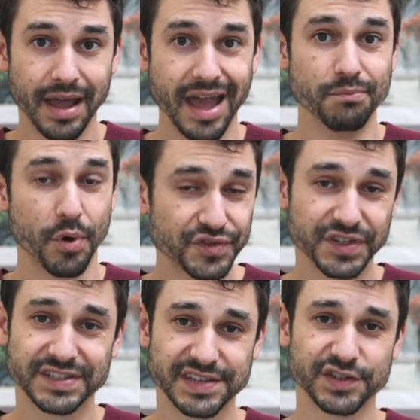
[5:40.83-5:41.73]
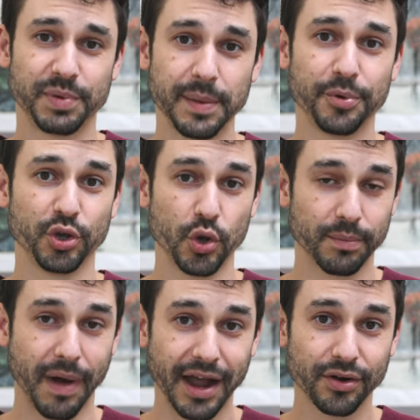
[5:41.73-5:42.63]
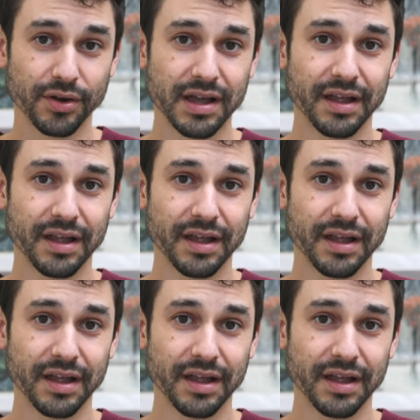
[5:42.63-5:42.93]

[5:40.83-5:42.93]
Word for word: And most successful people you admire